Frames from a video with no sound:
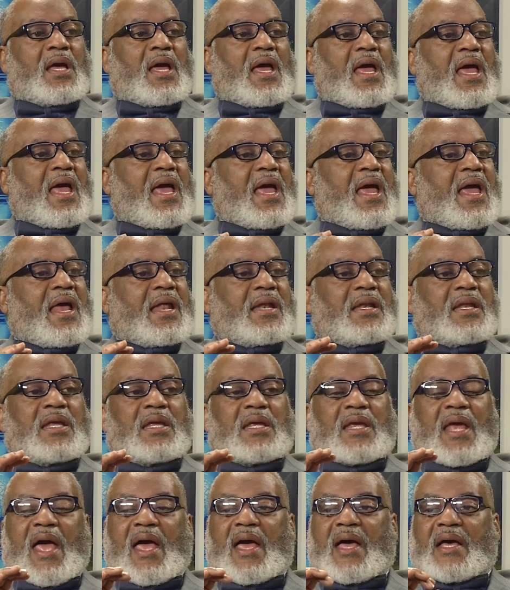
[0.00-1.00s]
and
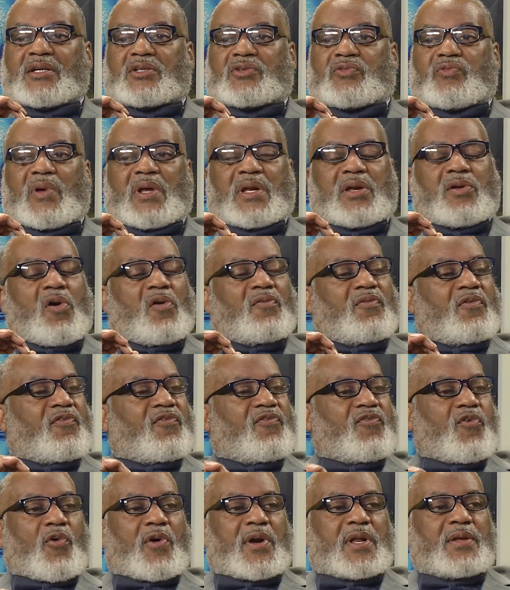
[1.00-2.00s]
he has written over
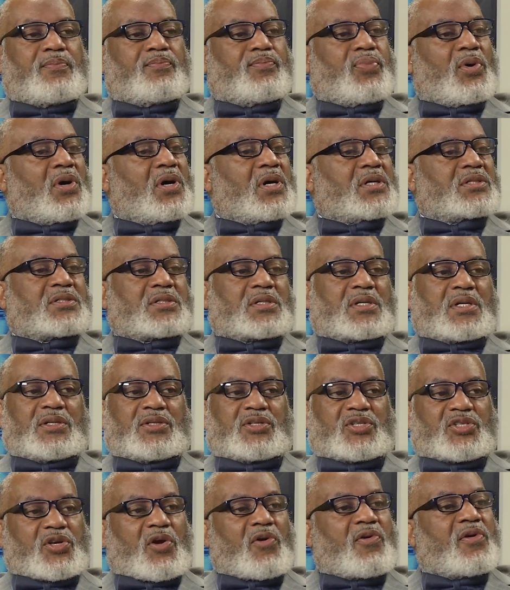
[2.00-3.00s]
40 books
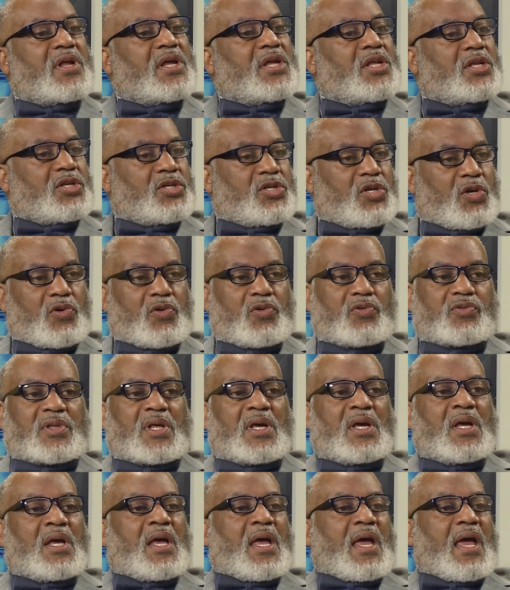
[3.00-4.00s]
concerning youth.
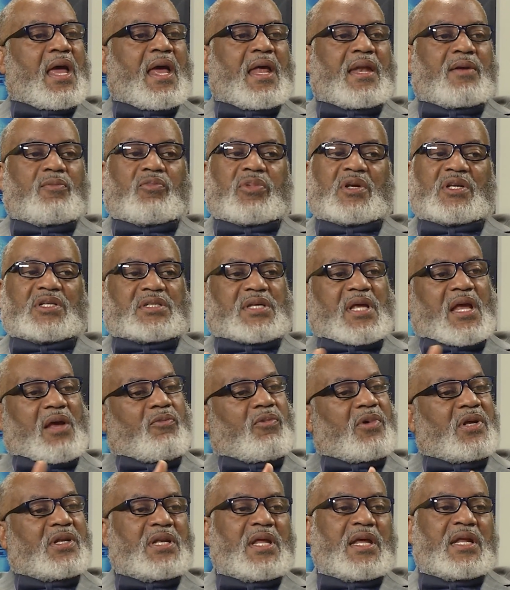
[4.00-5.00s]
And we said
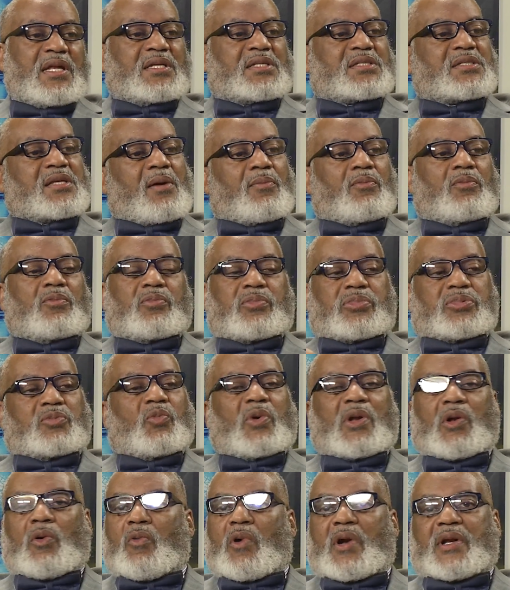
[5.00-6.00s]
we needed something. We
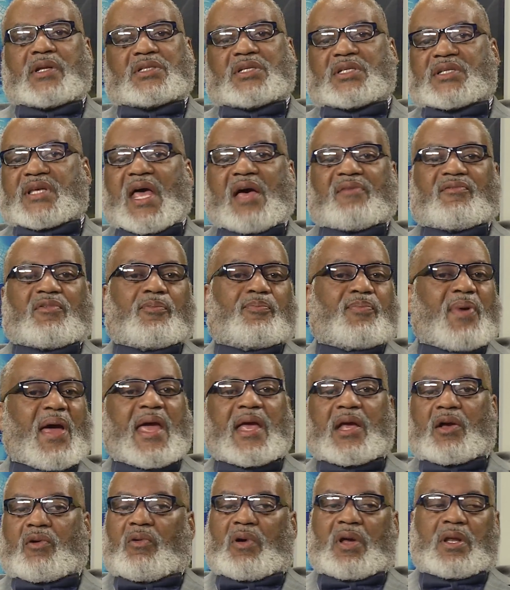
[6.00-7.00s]
don't want to just have a
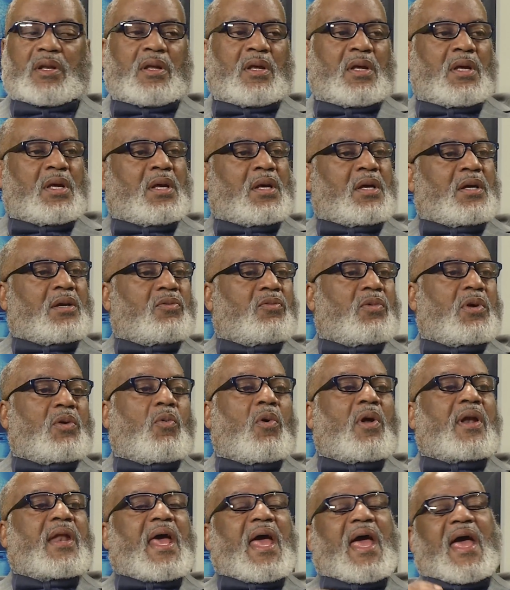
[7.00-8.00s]
banquet. We
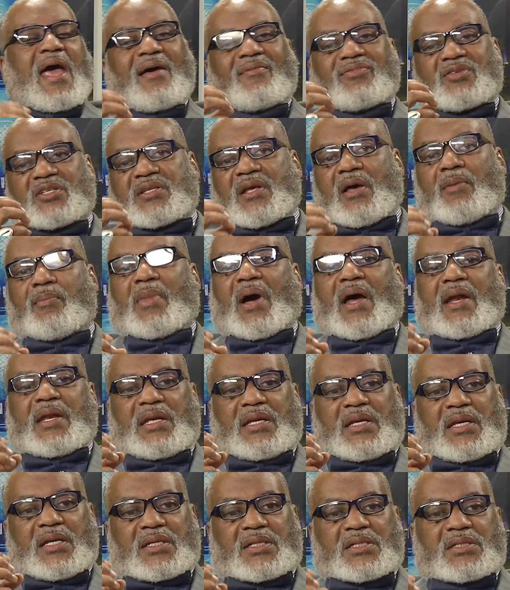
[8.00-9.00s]
want to have somebody
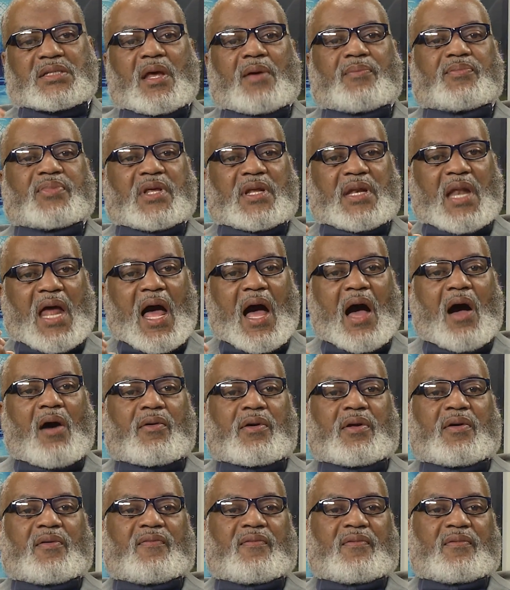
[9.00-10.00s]
get something out
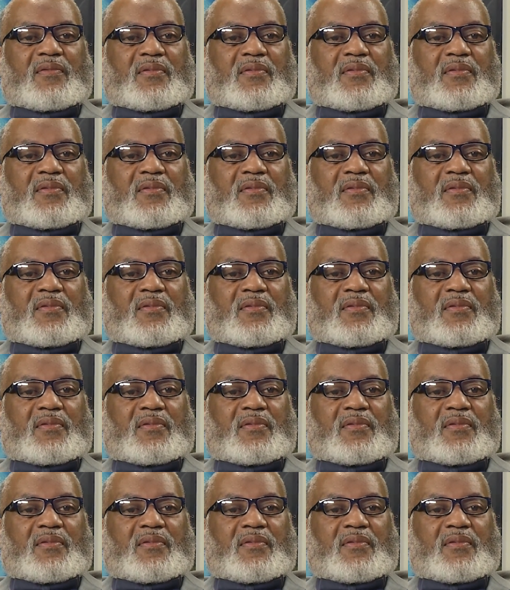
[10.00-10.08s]
of